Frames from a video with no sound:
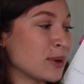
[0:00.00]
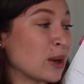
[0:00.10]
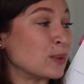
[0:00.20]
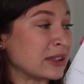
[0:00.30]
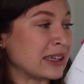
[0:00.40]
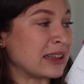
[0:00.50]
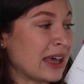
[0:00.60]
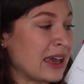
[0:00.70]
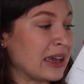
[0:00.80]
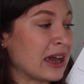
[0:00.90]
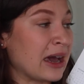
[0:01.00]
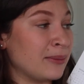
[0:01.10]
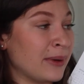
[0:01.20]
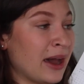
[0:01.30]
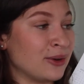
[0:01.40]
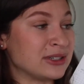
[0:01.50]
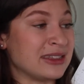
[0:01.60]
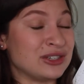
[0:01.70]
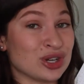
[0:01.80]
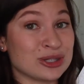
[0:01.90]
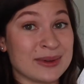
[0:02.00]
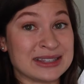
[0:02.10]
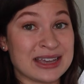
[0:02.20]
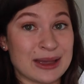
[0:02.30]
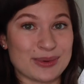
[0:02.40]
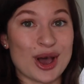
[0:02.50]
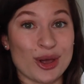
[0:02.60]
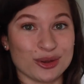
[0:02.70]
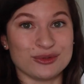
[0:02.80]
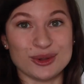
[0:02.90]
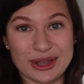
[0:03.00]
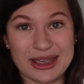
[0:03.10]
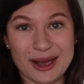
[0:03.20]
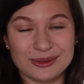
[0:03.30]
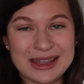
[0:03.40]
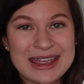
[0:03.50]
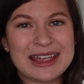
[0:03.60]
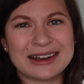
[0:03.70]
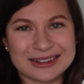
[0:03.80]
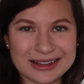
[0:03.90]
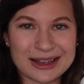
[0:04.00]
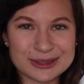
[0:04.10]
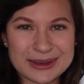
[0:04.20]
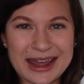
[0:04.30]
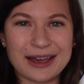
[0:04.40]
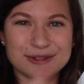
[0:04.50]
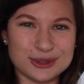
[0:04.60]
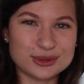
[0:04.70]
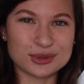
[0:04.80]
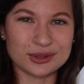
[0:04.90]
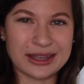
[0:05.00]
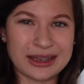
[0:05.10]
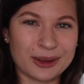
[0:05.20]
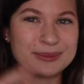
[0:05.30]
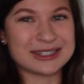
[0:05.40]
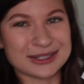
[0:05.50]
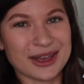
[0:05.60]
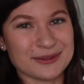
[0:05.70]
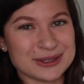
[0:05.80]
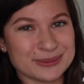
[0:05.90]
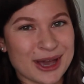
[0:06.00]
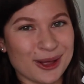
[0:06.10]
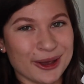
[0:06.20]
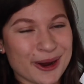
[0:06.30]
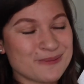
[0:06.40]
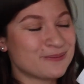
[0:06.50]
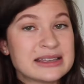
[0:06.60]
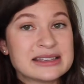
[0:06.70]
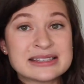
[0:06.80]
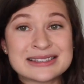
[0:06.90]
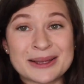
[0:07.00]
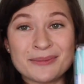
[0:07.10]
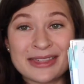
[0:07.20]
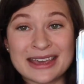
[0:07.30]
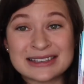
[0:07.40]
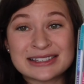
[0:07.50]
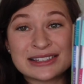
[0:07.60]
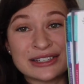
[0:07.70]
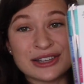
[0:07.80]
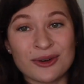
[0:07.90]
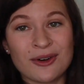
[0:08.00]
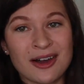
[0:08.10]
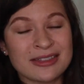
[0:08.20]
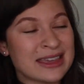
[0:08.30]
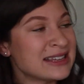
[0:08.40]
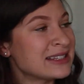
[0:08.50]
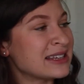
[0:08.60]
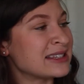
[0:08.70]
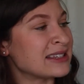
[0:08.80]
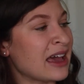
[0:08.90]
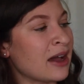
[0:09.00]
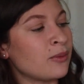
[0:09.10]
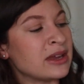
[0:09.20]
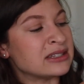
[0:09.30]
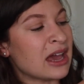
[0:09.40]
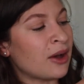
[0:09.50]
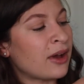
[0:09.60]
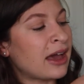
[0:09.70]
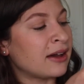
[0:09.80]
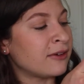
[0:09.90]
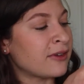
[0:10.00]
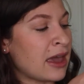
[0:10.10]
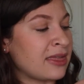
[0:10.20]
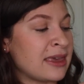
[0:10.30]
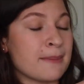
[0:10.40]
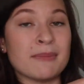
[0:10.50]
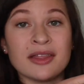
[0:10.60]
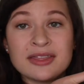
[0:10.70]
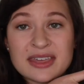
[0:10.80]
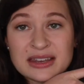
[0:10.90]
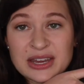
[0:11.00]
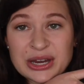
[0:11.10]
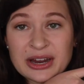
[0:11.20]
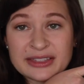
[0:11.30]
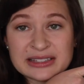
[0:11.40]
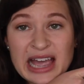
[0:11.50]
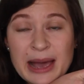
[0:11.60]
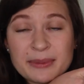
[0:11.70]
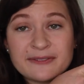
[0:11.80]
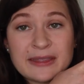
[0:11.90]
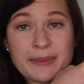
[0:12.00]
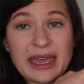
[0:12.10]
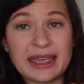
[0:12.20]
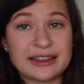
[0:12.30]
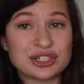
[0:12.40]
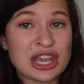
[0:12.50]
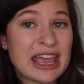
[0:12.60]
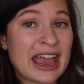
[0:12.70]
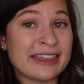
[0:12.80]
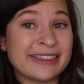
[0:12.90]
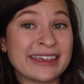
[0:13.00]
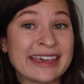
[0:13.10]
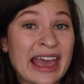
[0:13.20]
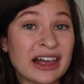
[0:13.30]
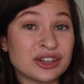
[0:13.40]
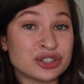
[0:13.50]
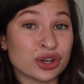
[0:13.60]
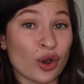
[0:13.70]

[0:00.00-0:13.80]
what I really like about the Just My Type colorful layout. It allows me to have a neutral layout but still have some color. Some things to note on this is that we now have the month and year at the top of the page and then the calendar